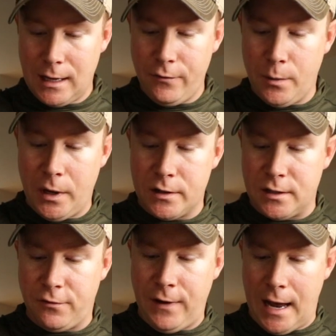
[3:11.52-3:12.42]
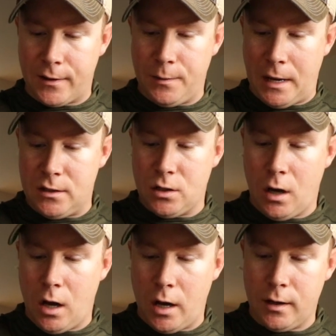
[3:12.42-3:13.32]
kind of an embarrassing fact that my
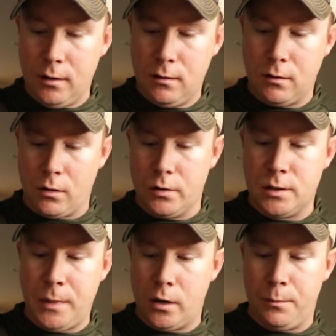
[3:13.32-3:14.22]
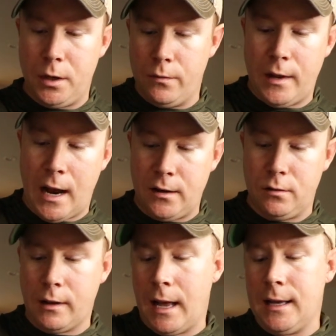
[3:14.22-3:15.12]
dog grows a better beard than I
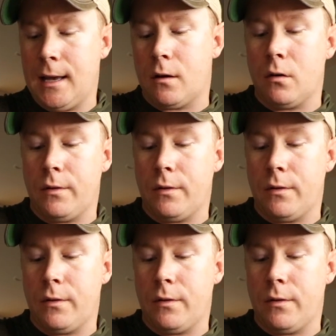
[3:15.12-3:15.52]
do. Like I can't grow